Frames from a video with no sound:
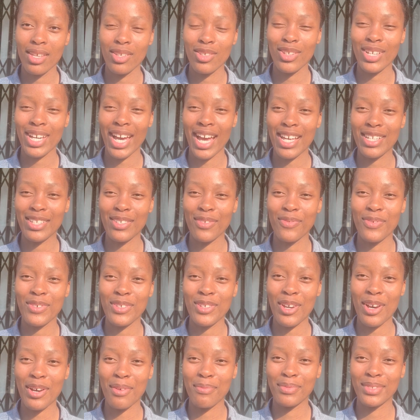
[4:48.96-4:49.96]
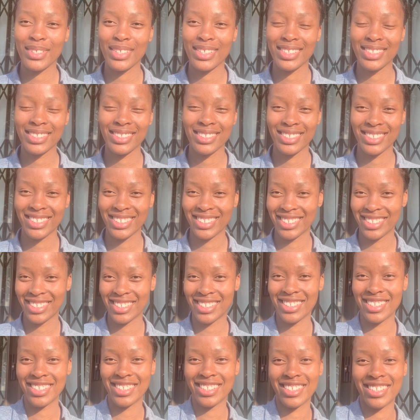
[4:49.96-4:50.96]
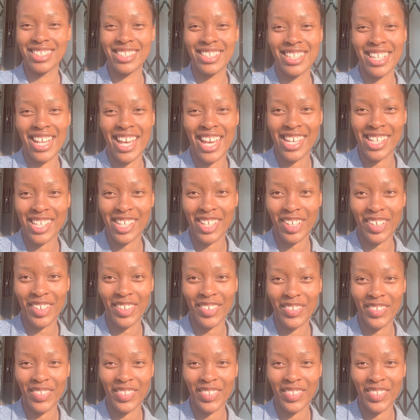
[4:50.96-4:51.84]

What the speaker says: You guys are phenomenal. Thank you.